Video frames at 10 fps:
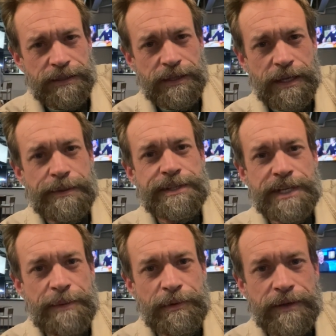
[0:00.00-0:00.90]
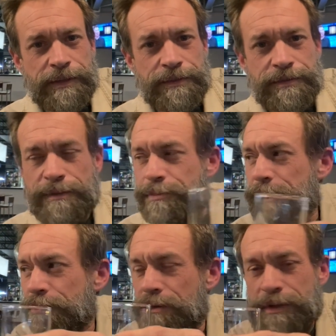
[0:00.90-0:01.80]
They gave me a sample of it. Some
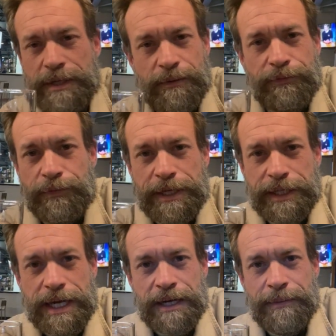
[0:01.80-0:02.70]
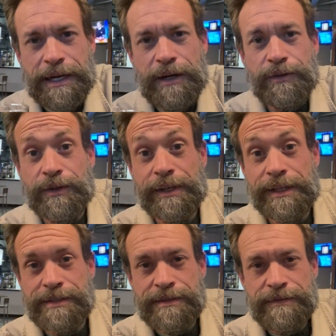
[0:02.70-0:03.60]
people over here were freaking out about how good it
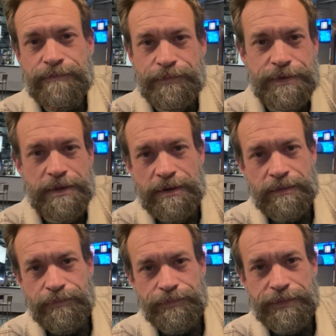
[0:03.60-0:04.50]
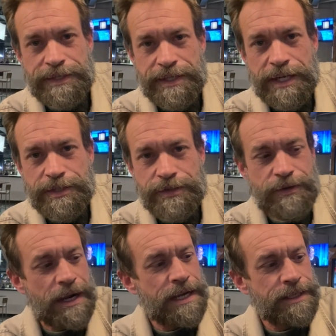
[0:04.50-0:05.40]
is, so they said I should
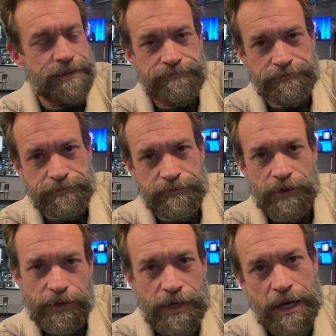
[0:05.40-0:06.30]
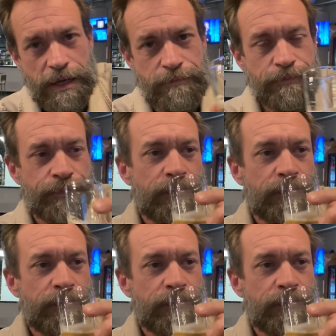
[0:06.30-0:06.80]
try it. Well, here I am.